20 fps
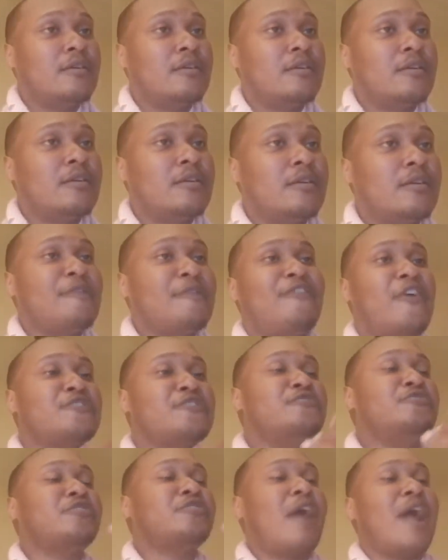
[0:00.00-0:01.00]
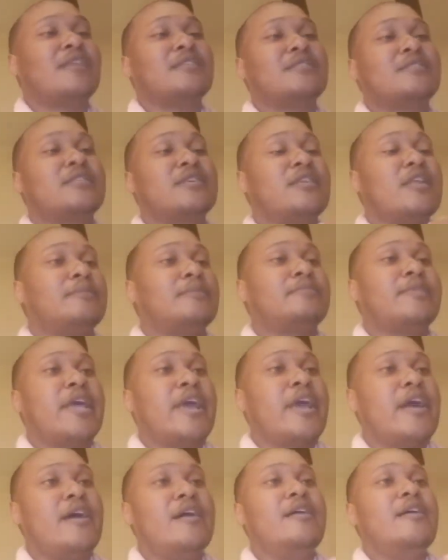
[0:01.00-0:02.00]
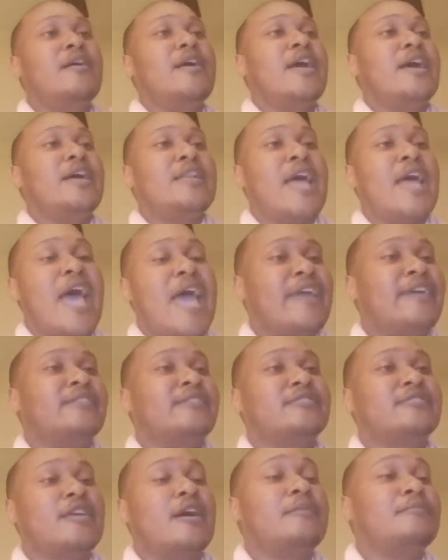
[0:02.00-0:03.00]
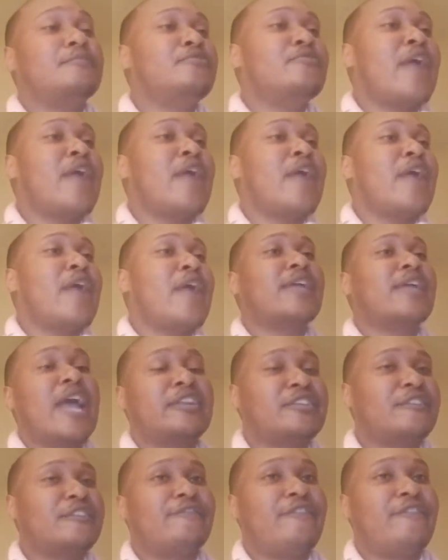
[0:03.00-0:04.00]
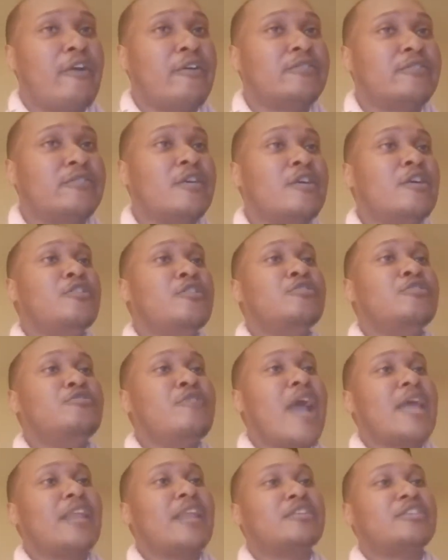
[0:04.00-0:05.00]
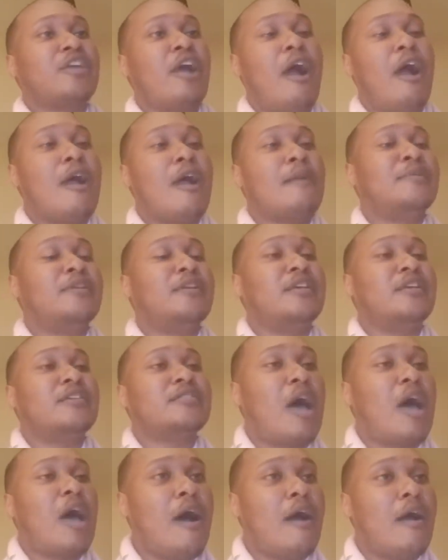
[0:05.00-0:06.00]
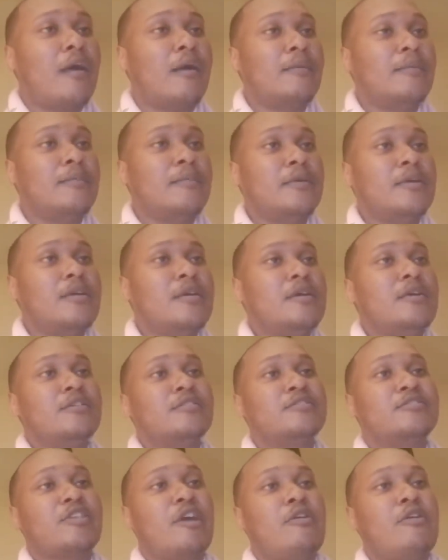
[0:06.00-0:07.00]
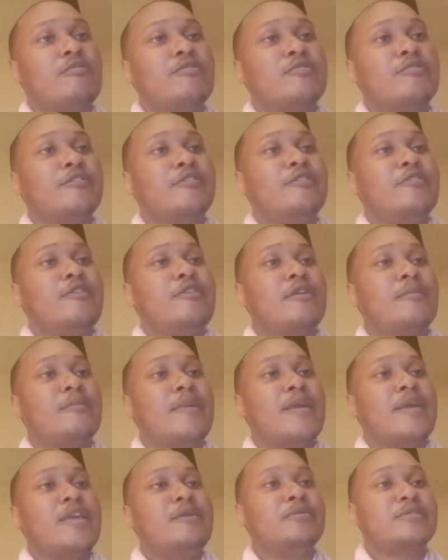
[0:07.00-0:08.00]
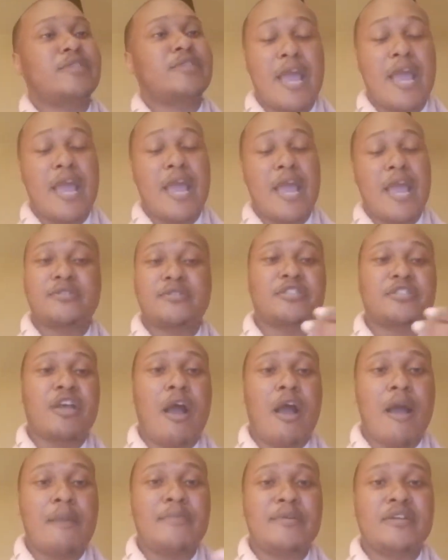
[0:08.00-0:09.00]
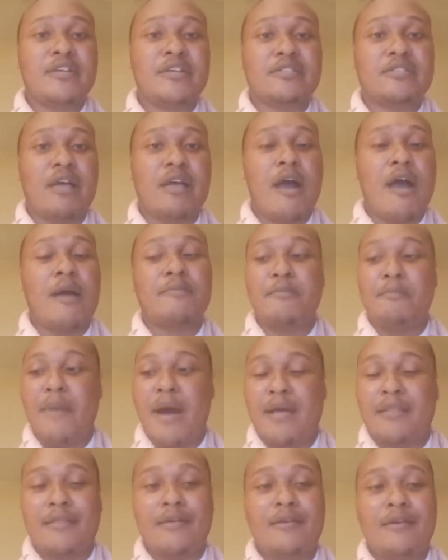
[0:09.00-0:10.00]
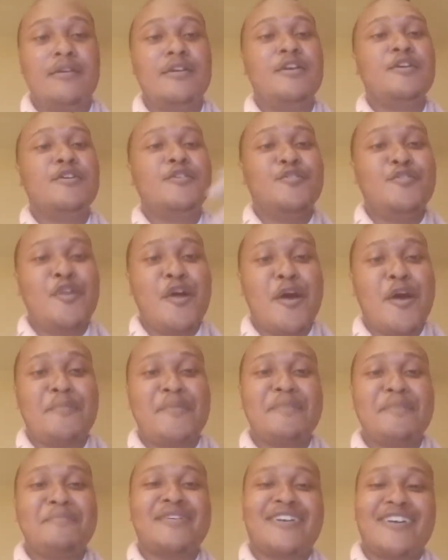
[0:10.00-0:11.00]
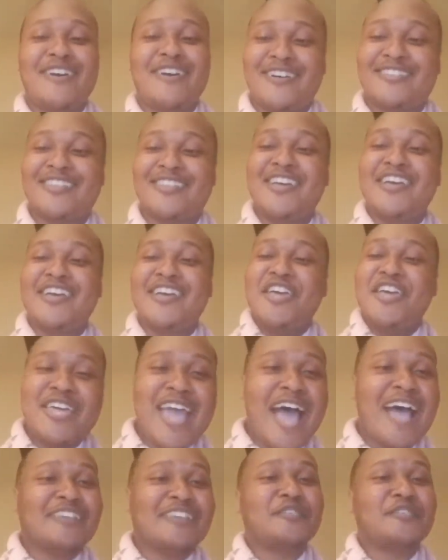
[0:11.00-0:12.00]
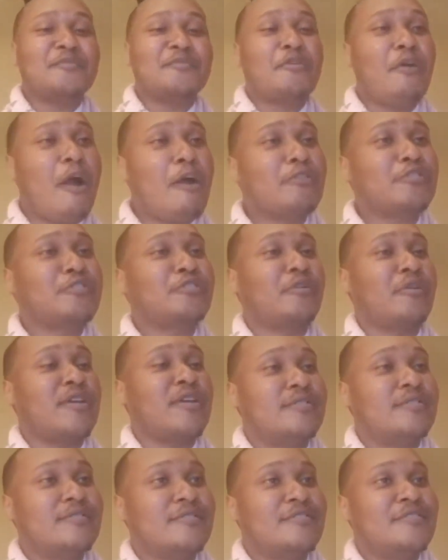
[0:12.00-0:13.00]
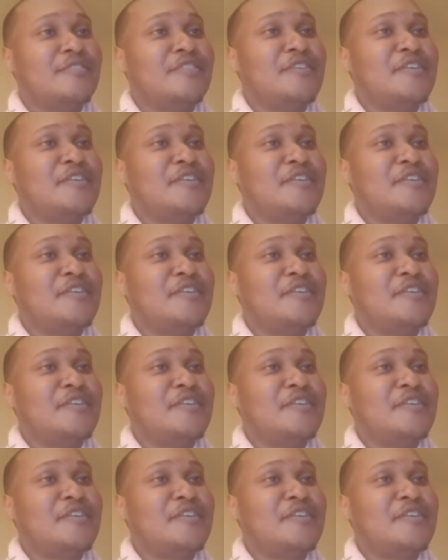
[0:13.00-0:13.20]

So before you try to sit up there and hang something, you got to catch it first. You got to charm and disarm. So, you know what I mean? He was able to charm and disarm the mother, you know what I mean? Because he got some groceries.